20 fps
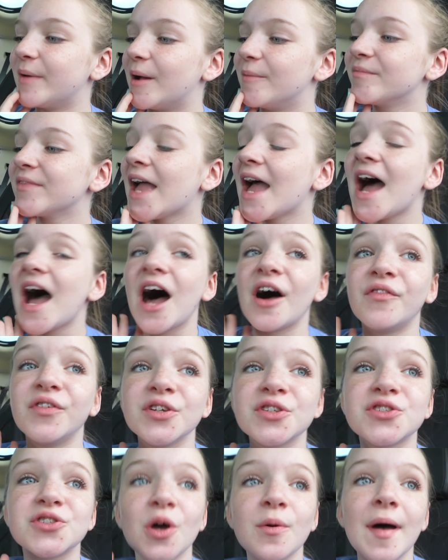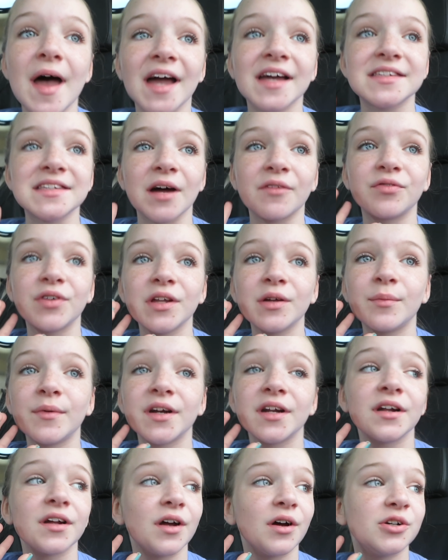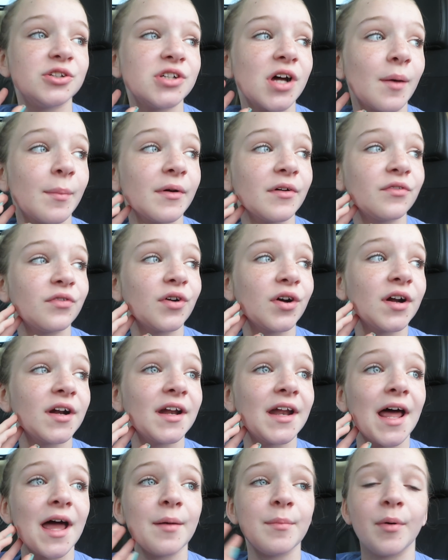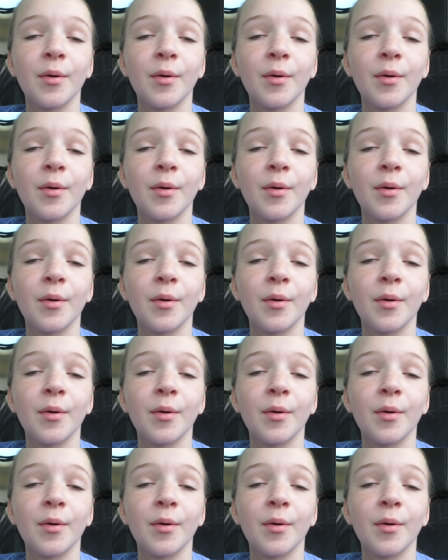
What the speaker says: but I feel so bad because I really wanted to go shopping for her today,